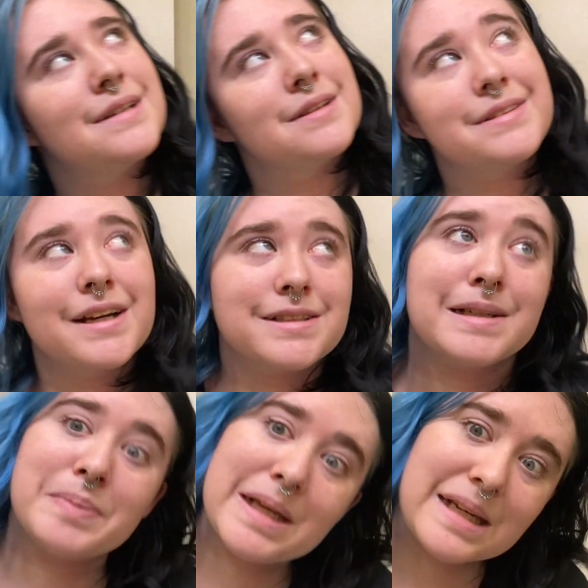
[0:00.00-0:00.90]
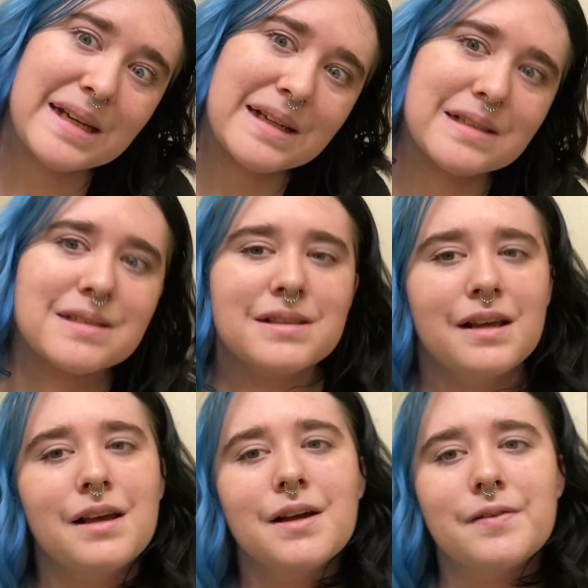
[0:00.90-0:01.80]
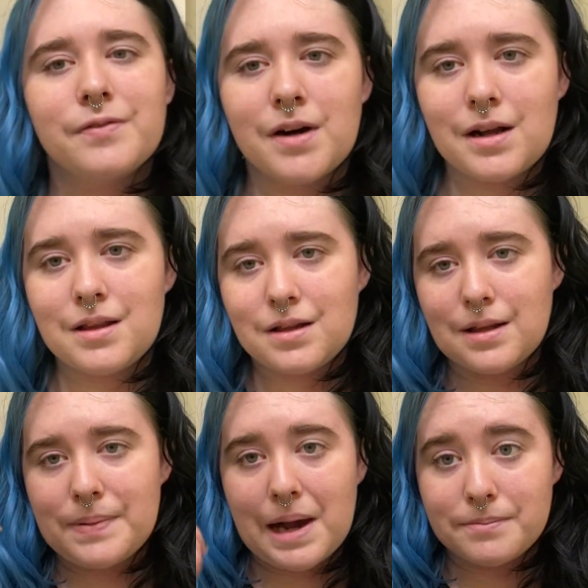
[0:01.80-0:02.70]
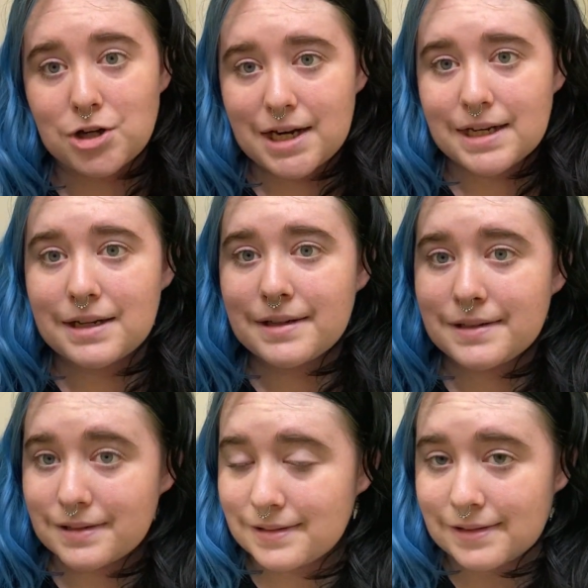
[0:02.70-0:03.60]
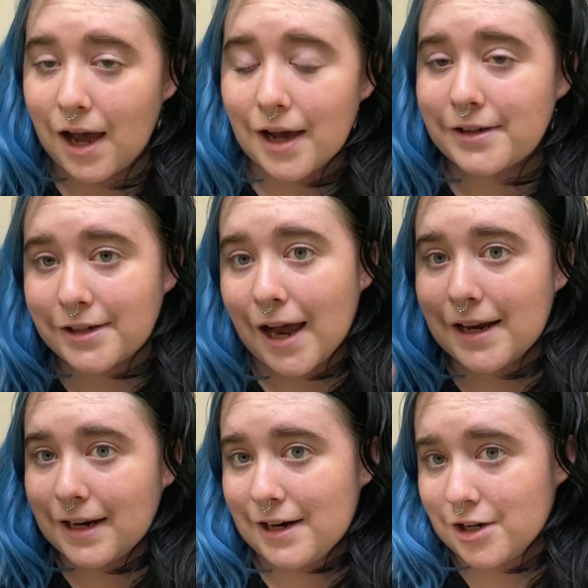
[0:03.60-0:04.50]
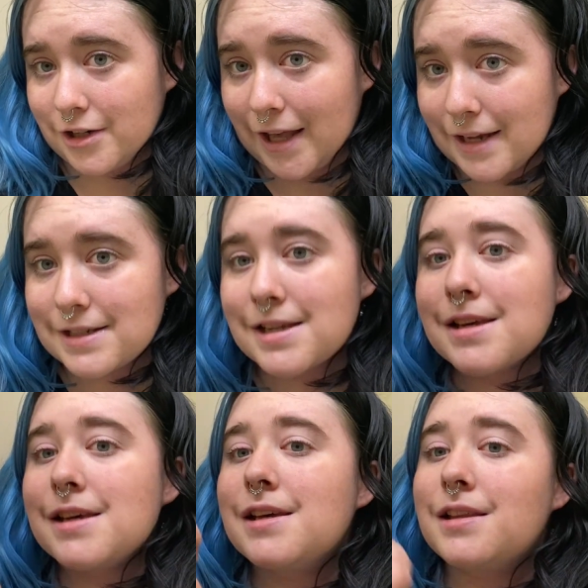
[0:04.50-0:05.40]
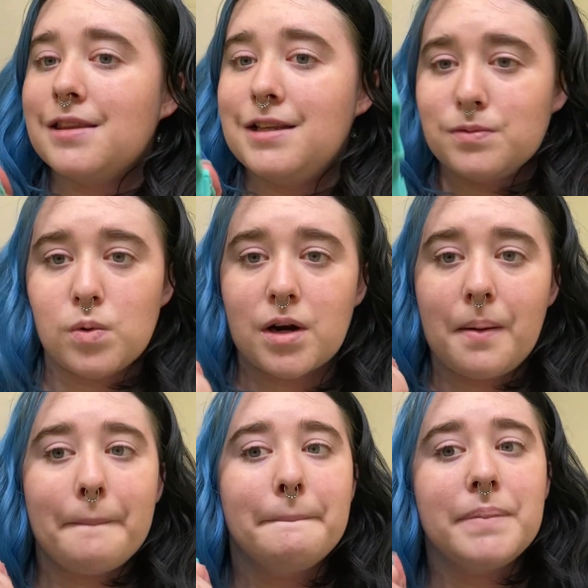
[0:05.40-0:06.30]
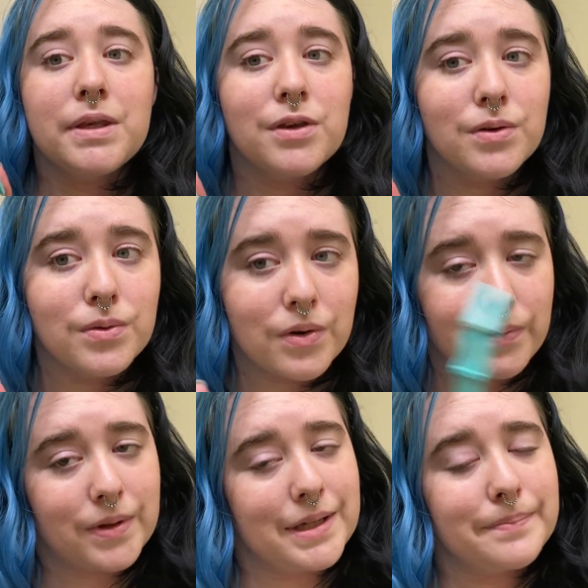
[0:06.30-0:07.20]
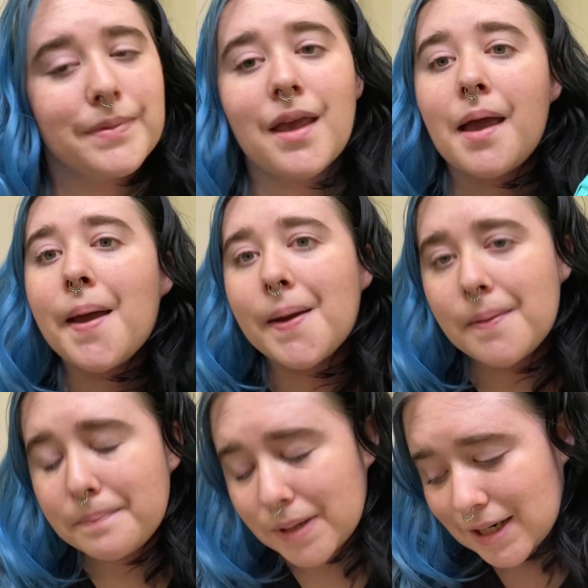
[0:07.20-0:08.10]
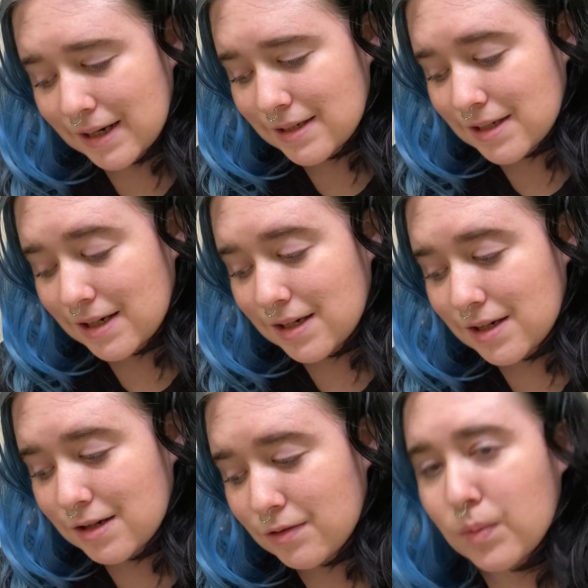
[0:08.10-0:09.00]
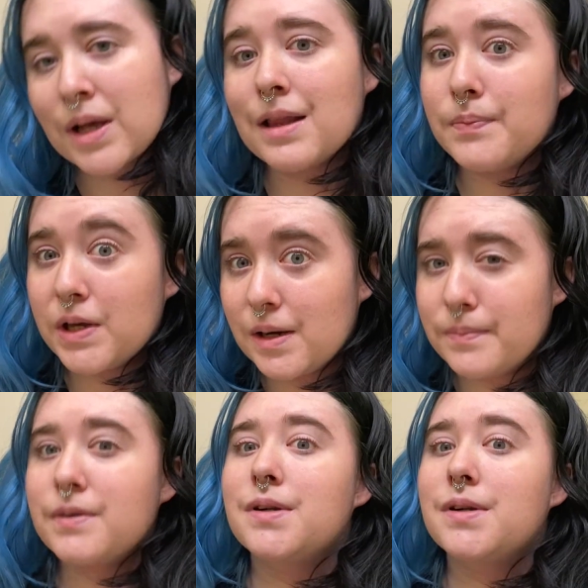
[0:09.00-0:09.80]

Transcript: thoughts and opinions for clipping up dried, non-dyed hair yet, these work beautifully. But when clipping up